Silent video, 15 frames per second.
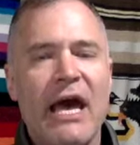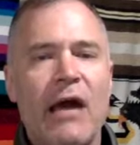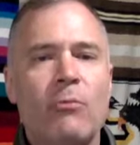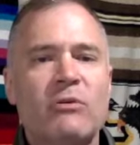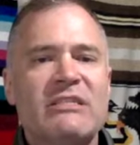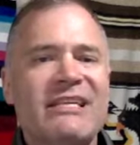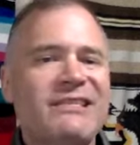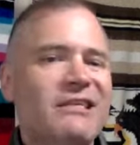and
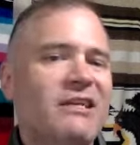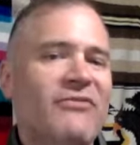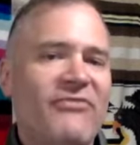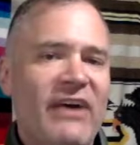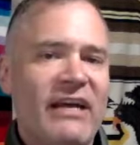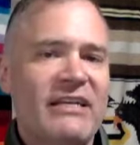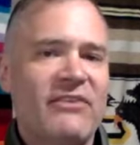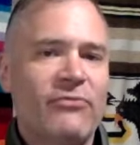was this an
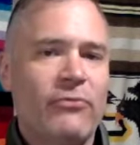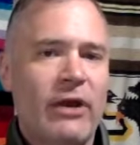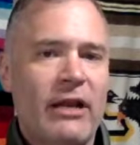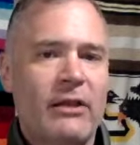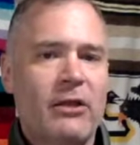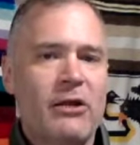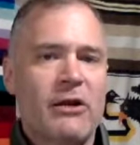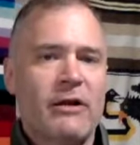effective way to
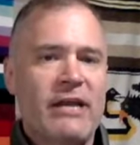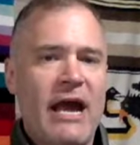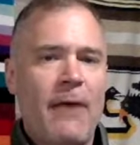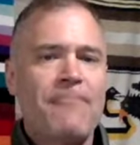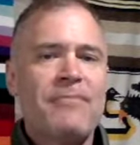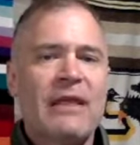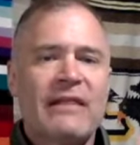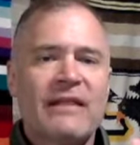learn? Now,
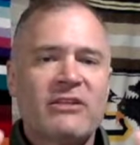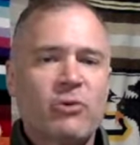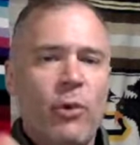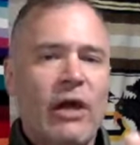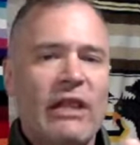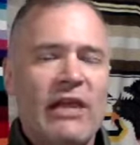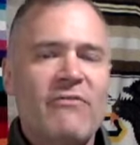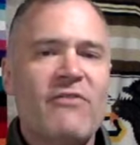let's
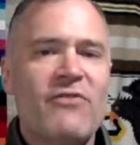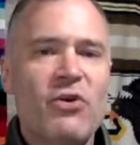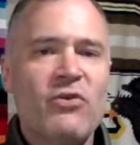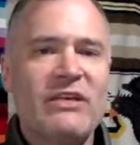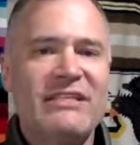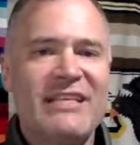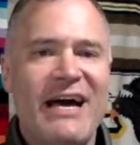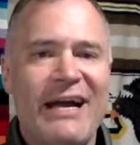quickly review
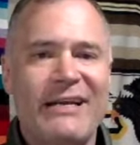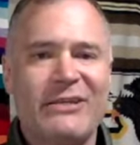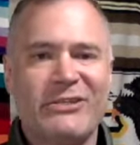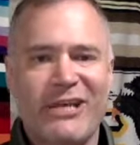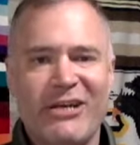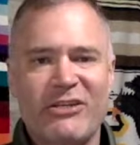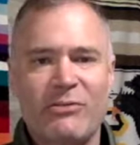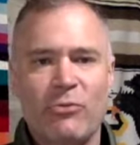these 9
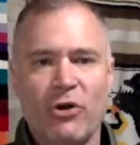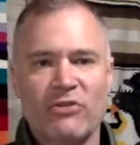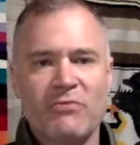discussion boards.